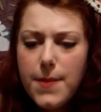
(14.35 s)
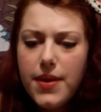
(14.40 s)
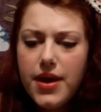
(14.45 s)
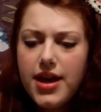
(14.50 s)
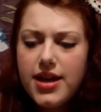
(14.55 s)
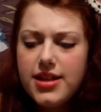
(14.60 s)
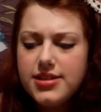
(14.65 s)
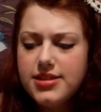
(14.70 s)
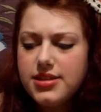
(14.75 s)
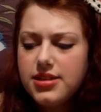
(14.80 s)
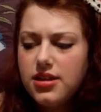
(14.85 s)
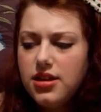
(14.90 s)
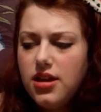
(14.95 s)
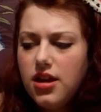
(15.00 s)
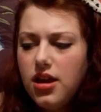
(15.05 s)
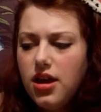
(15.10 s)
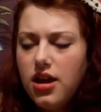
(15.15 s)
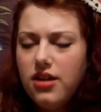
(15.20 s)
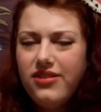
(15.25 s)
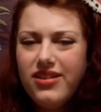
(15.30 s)
but
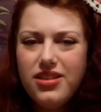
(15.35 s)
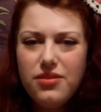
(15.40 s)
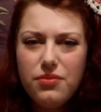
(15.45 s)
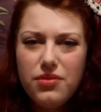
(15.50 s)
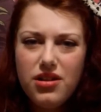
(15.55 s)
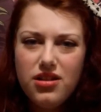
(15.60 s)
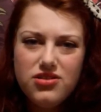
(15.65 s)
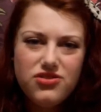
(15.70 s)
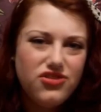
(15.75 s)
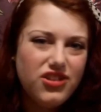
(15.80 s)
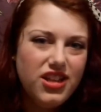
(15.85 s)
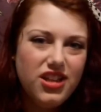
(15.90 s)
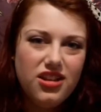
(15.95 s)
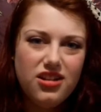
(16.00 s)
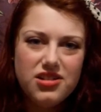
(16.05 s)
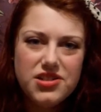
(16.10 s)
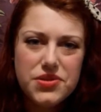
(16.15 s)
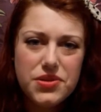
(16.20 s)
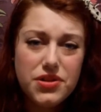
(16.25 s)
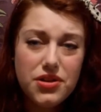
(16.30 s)
I read them when I was really
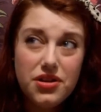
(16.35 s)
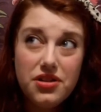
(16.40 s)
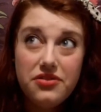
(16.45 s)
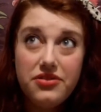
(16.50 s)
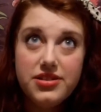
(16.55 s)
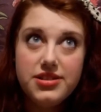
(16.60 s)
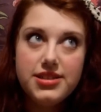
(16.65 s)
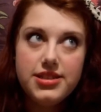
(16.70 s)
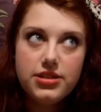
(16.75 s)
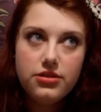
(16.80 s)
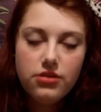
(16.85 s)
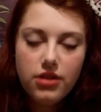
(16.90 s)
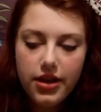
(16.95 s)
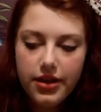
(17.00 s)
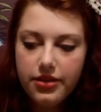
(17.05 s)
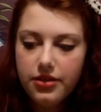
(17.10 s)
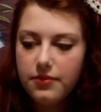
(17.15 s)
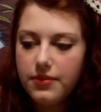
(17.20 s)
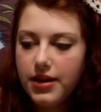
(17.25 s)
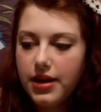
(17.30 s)
young so I don't know if I'd still
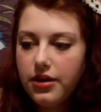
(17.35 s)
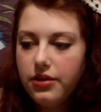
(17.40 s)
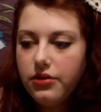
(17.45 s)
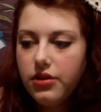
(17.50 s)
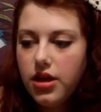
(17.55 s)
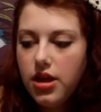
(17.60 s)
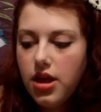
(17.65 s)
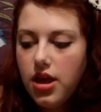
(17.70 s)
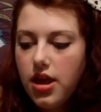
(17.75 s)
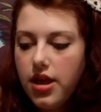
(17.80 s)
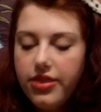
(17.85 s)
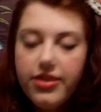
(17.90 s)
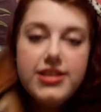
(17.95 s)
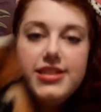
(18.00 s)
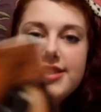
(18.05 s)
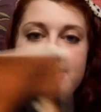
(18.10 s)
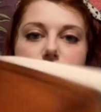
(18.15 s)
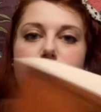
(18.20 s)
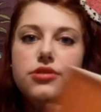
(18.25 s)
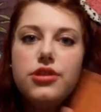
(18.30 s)
like them now.
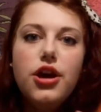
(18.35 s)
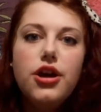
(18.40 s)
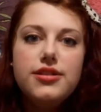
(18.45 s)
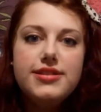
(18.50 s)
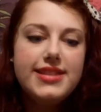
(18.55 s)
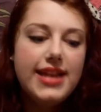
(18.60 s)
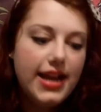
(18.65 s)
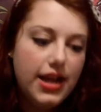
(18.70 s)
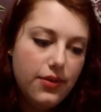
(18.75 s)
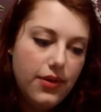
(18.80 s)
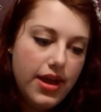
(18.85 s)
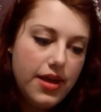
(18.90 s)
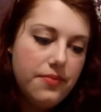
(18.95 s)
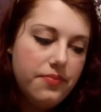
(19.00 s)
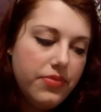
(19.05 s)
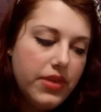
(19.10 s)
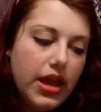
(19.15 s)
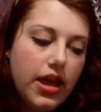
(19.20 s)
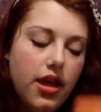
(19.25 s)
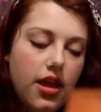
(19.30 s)
This is called The Host anyway.
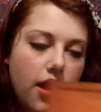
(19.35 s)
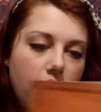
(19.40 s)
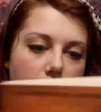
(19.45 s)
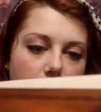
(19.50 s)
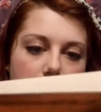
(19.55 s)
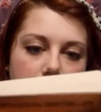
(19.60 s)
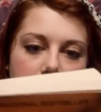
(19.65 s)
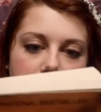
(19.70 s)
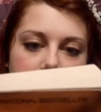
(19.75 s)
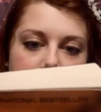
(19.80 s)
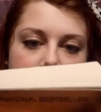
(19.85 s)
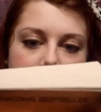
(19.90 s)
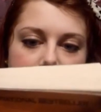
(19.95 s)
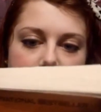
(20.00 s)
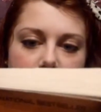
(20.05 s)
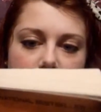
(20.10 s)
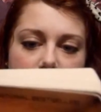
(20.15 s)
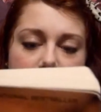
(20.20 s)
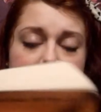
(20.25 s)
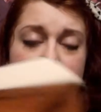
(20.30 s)
Um,
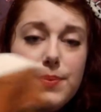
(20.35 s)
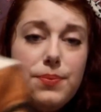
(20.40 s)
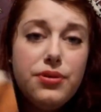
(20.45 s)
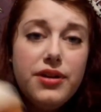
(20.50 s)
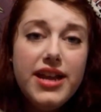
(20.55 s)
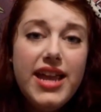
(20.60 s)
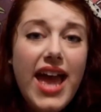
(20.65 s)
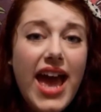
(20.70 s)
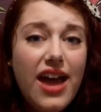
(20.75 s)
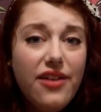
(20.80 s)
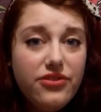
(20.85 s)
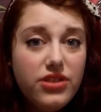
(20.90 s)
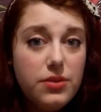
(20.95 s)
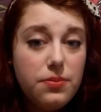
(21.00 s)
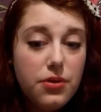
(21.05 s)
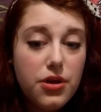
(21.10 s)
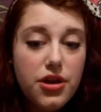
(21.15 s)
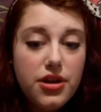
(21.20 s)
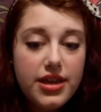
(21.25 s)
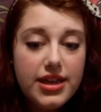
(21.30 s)
it's a pretty hefty
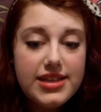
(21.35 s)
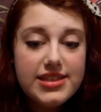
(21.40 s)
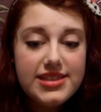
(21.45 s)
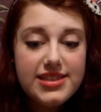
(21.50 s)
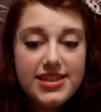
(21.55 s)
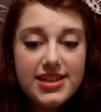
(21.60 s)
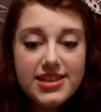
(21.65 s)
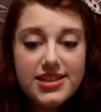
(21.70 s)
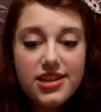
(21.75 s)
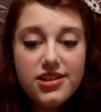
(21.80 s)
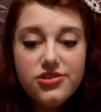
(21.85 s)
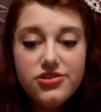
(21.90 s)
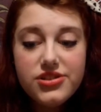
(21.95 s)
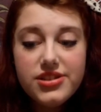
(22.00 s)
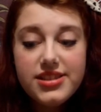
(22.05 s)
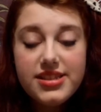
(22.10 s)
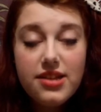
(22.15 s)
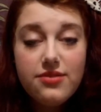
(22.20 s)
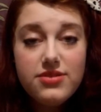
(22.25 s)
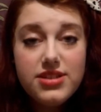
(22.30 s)
book, it's
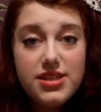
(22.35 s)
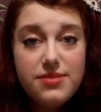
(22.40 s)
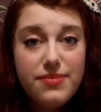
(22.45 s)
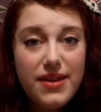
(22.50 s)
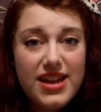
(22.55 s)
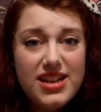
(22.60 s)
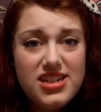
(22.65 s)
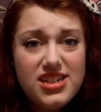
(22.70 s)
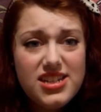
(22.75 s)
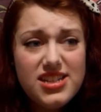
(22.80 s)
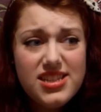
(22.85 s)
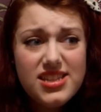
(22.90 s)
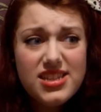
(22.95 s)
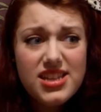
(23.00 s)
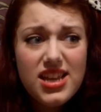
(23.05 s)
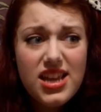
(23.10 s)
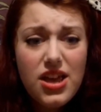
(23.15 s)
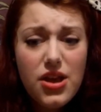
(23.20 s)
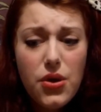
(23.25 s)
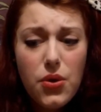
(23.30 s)
617 pages
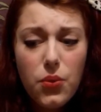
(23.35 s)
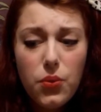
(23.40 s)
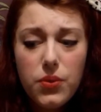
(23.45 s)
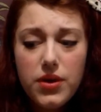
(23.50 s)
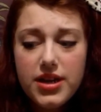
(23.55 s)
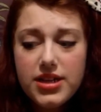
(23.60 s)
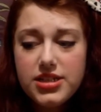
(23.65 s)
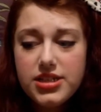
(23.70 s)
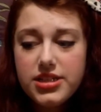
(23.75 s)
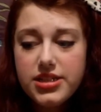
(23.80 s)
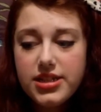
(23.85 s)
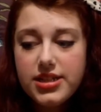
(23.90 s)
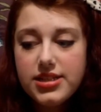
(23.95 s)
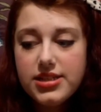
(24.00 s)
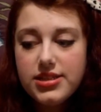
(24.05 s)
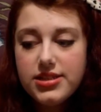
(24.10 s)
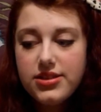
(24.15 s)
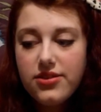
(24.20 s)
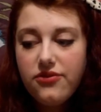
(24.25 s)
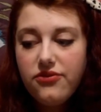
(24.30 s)
which
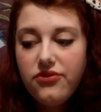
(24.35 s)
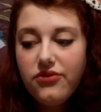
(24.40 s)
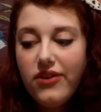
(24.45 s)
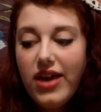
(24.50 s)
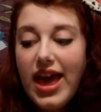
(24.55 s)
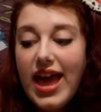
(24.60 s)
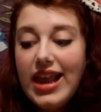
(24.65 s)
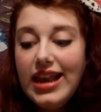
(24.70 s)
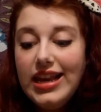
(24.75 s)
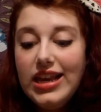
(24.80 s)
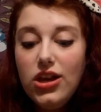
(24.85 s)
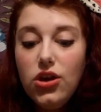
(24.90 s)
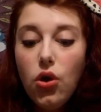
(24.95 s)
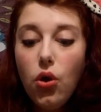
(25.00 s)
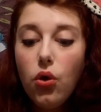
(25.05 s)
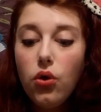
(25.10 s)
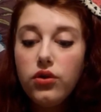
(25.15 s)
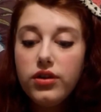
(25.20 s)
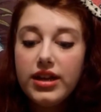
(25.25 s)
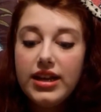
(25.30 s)
is fairly
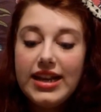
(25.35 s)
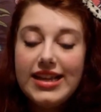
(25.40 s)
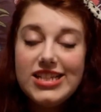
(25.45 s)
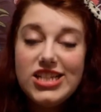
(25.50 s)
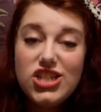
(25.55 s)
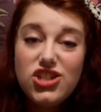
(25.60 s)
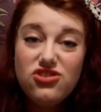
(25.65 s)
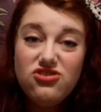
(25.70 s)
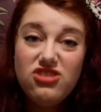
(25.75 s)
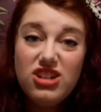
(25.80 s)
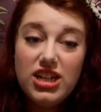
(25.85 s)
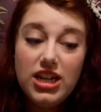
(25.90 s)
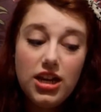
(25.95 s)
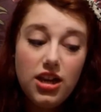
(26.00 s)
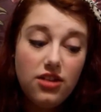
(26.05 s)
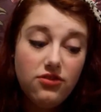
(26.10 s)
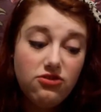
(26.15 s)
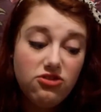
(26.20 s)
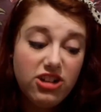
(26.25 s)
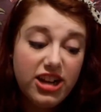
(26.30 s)
long unless you really
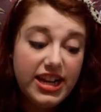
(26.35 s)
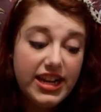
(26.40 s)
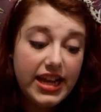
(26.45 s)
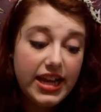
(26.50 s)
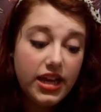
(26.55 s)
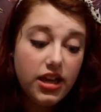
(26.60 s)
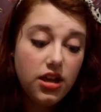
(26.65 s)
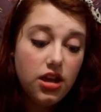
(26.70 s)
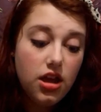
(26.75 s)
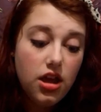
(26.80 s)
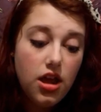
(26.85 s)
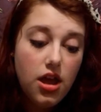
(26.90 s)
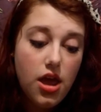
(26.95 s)
love reading